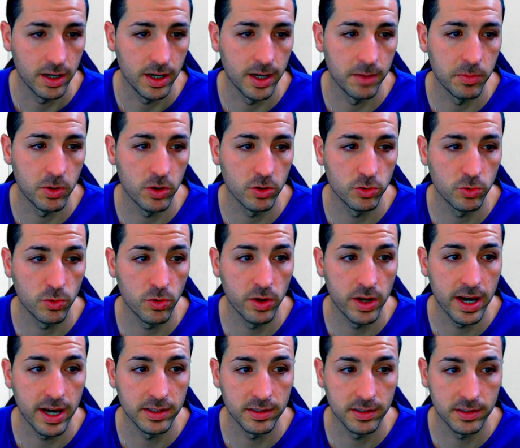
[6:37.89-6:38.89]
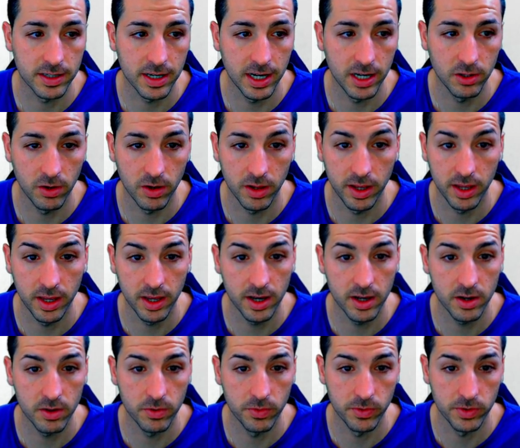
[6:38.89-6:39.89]
Because we're going to add the title
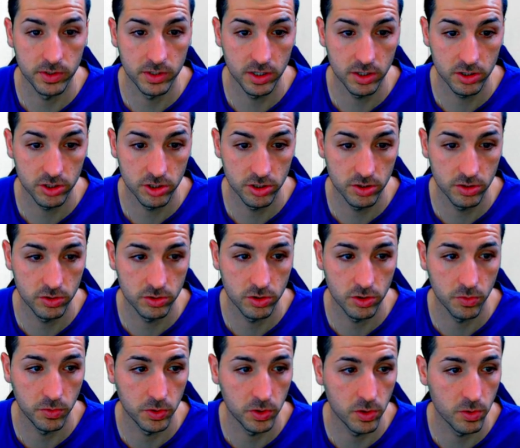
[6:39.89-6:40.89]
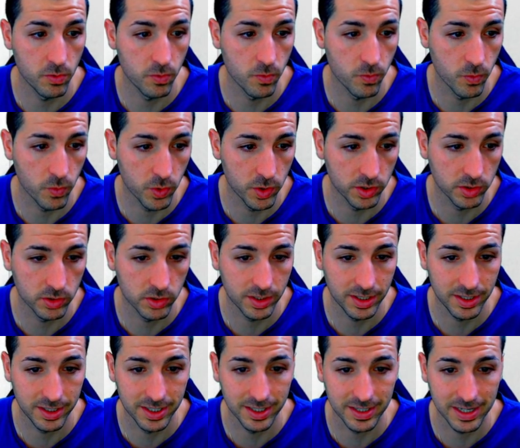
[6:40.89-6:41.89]
here on the section, so we don't want
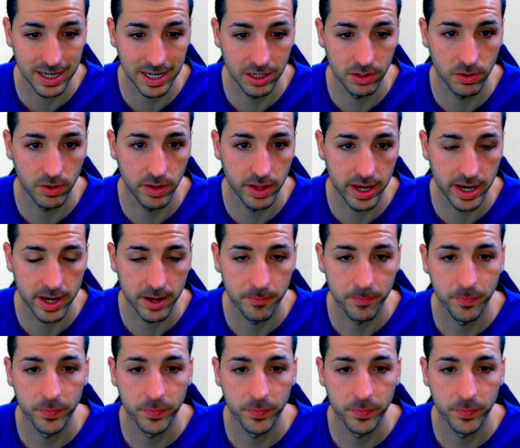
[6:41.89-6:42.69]
the title there.